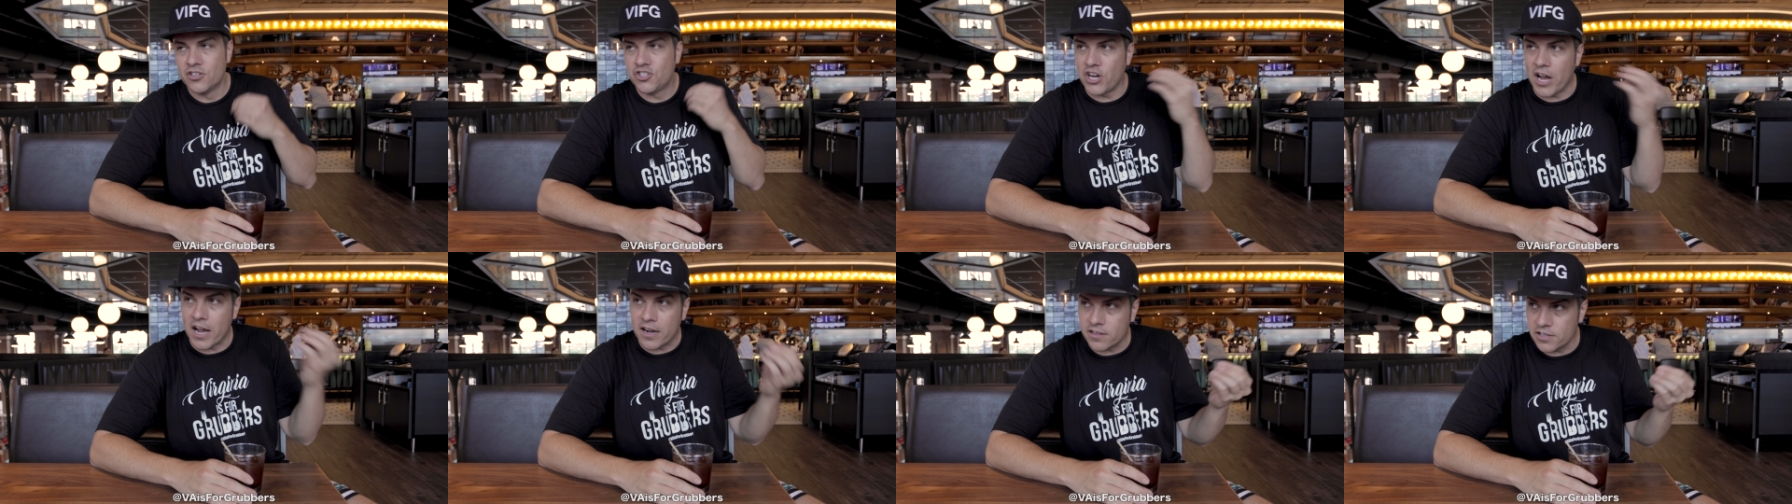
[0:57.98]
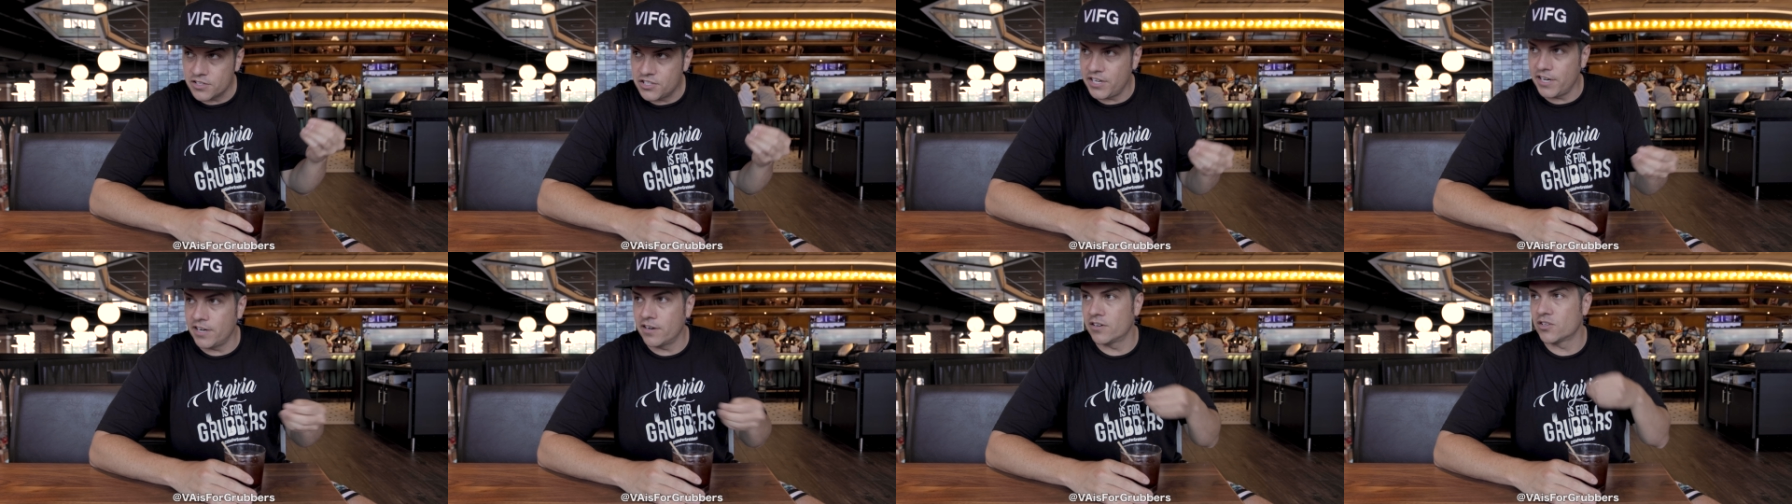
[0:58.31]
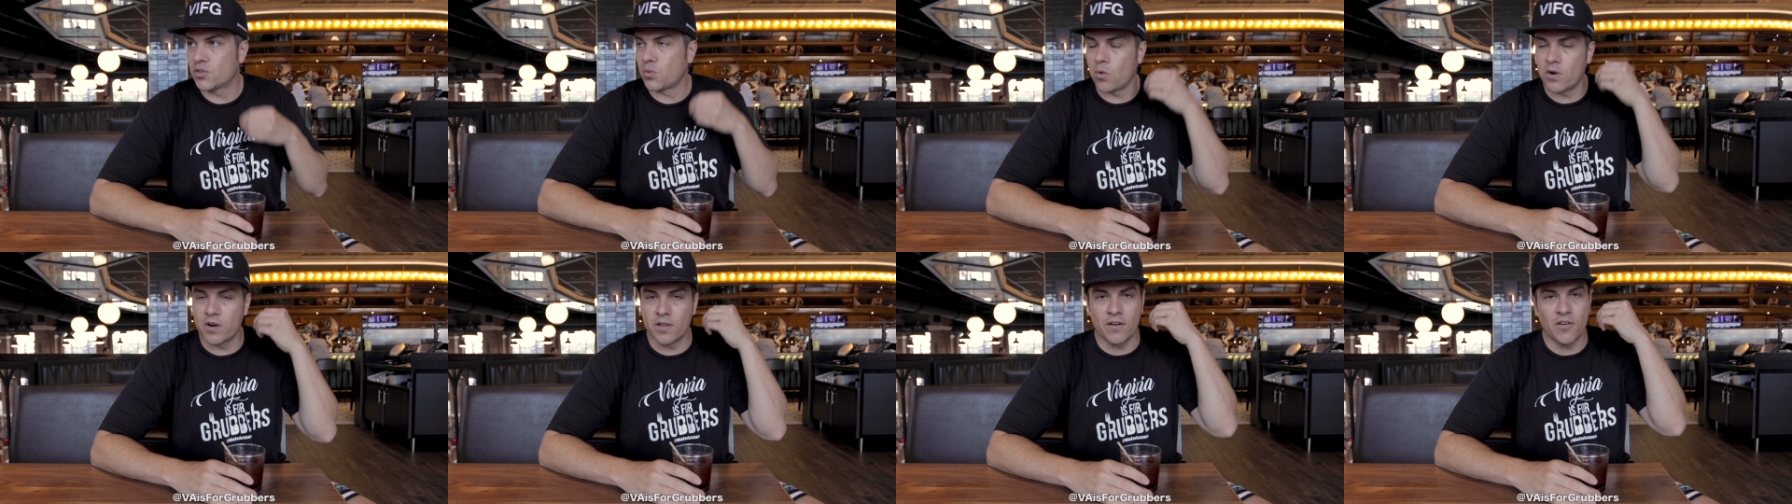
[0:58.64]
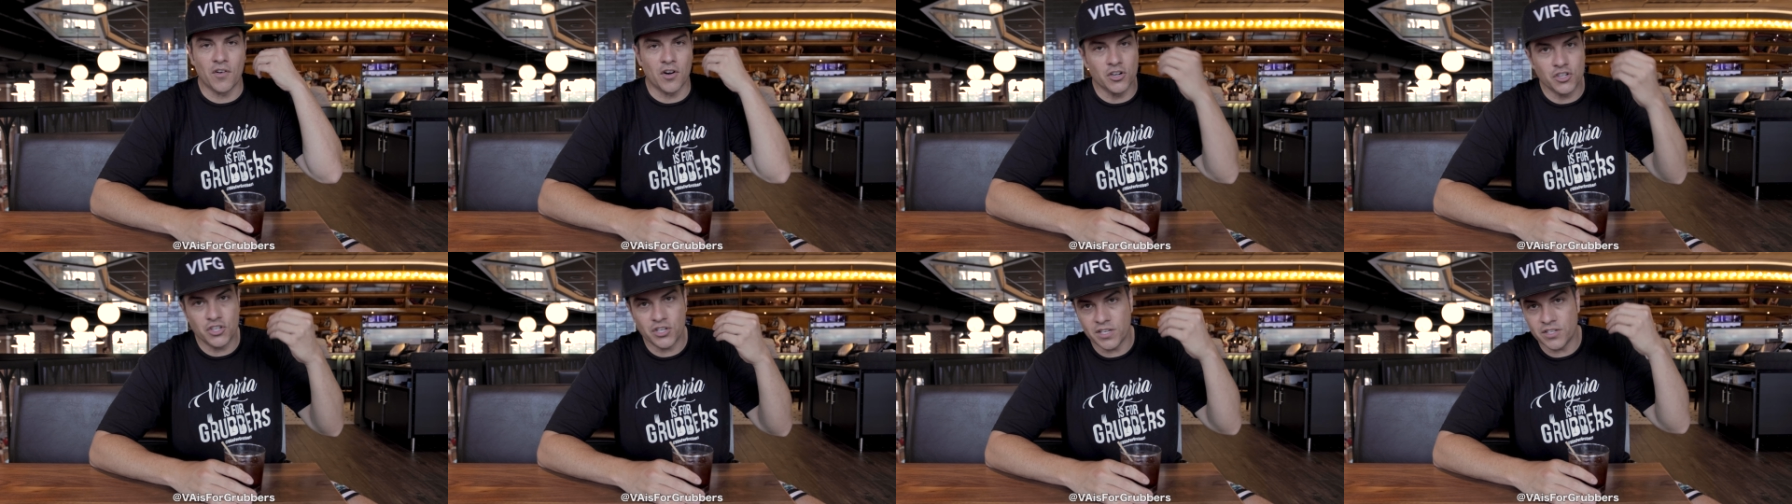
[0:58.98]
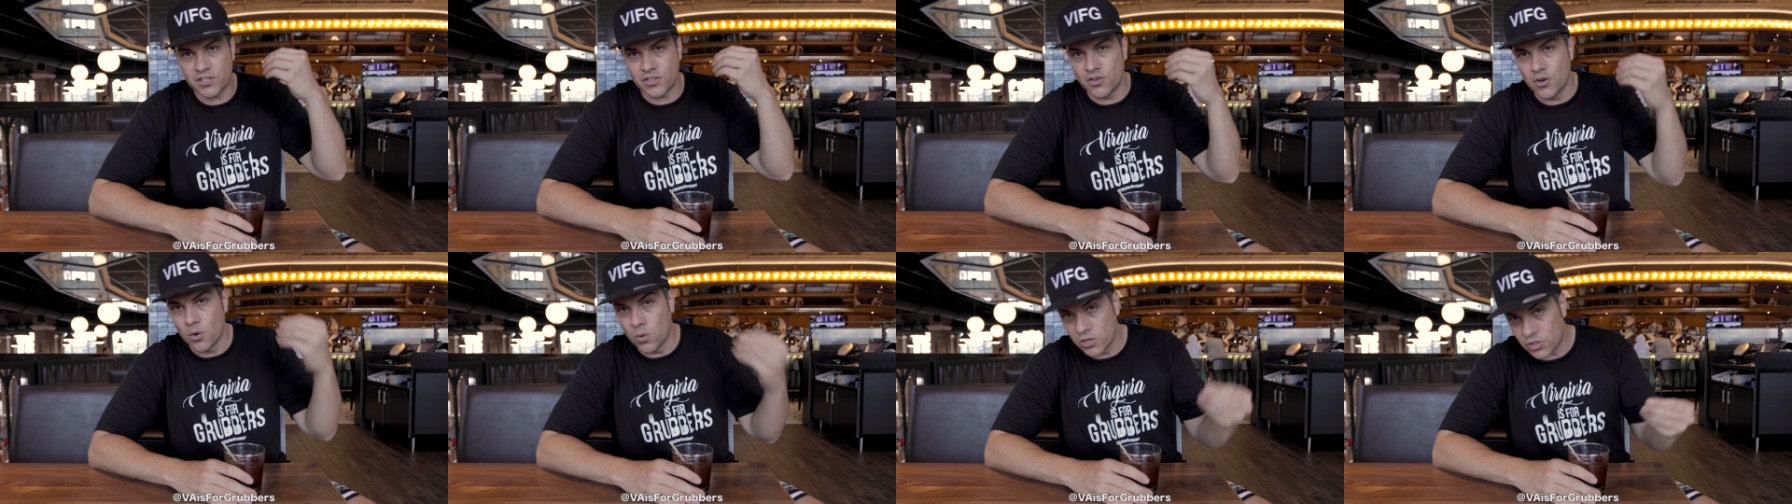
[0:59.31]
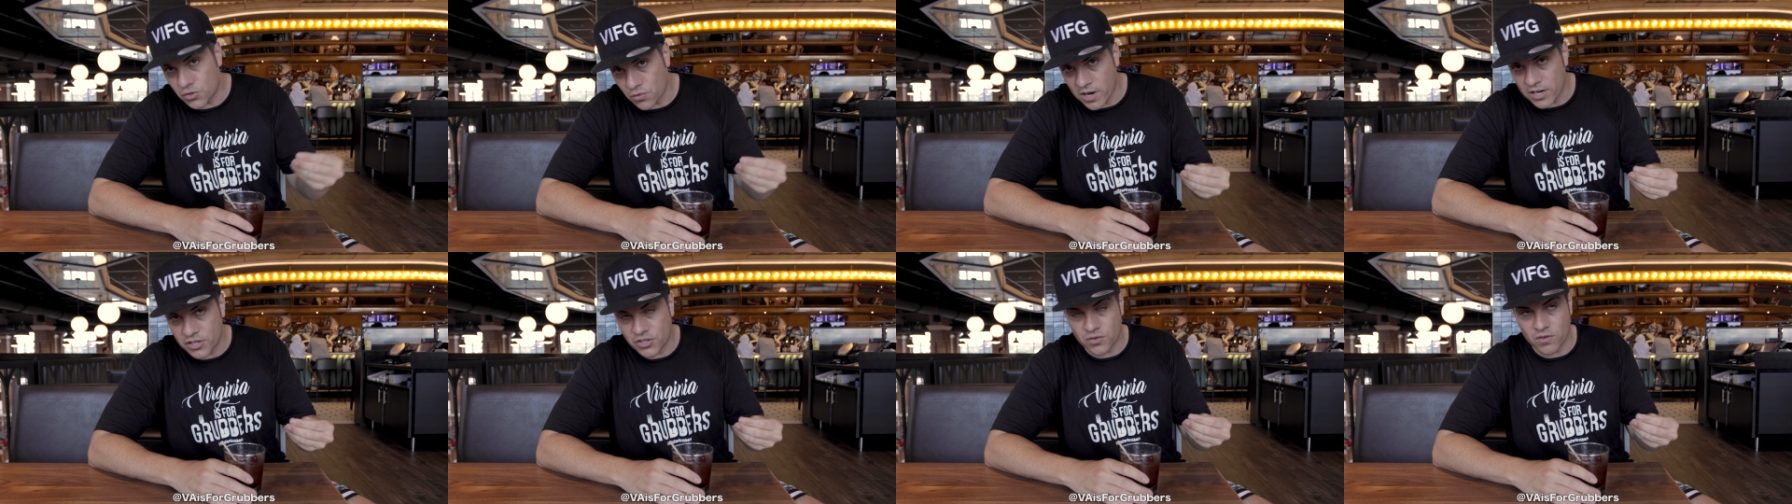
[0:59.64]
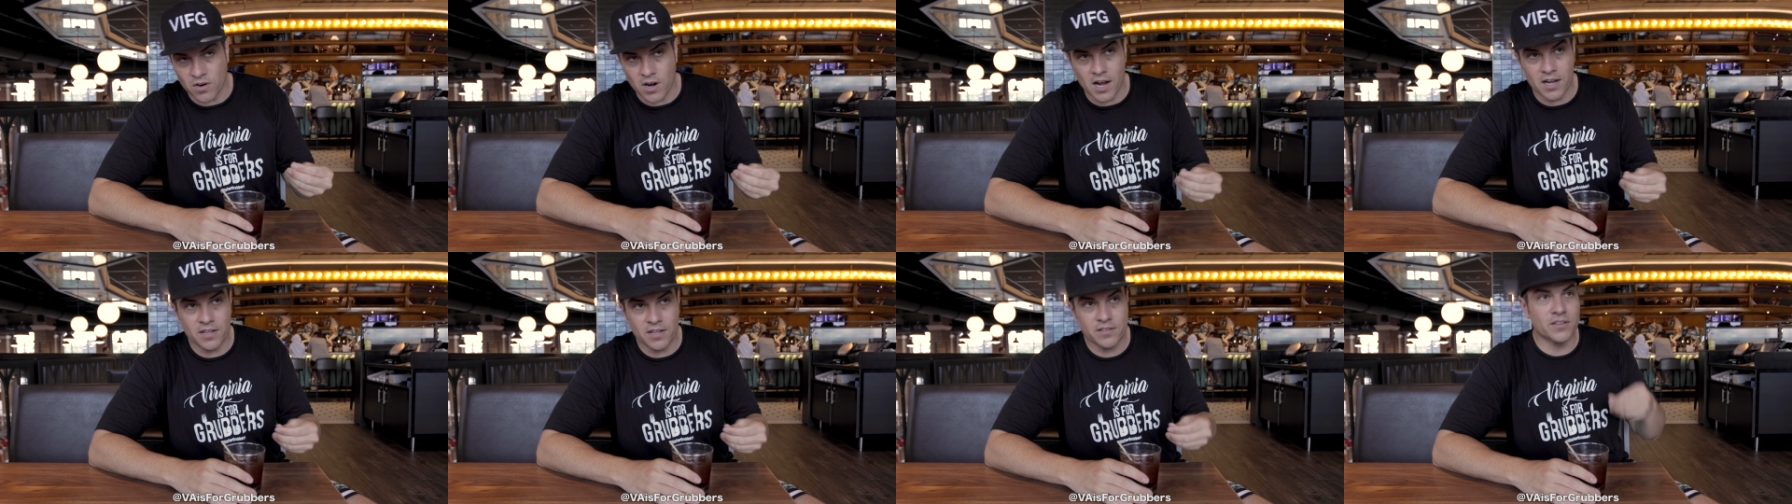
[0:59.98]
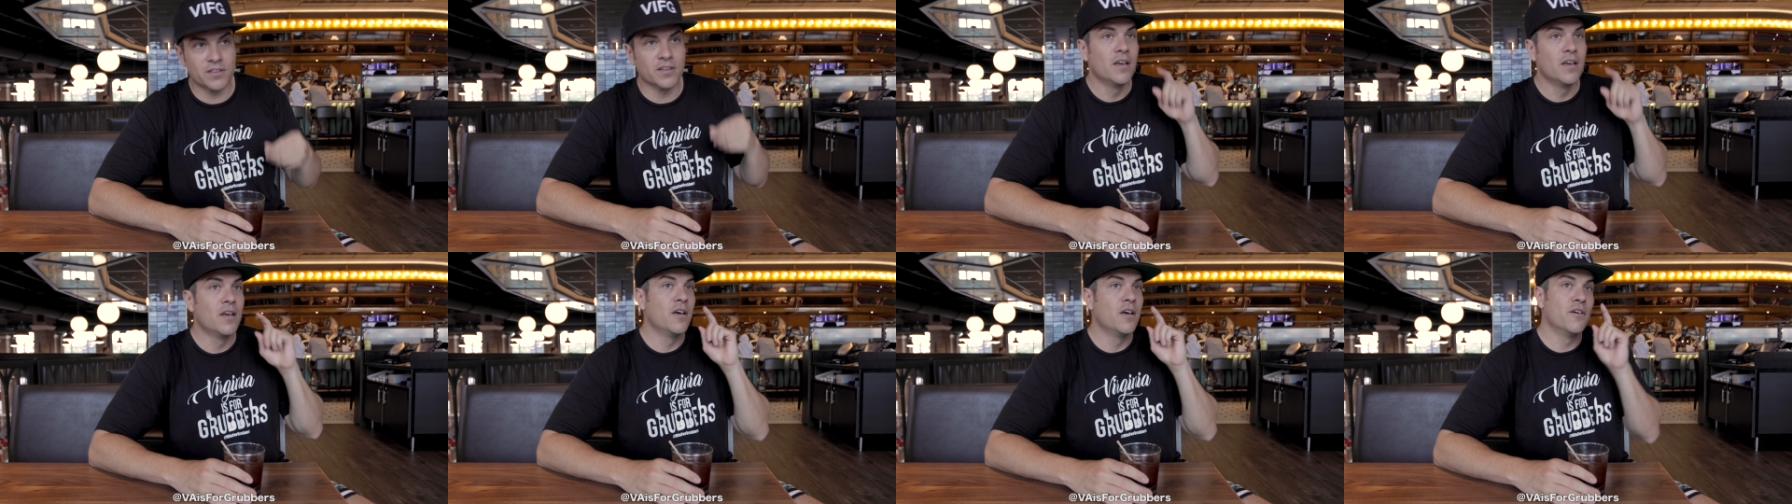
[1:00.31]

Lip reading: Chocolatier is one of Hershey's newest restaurants.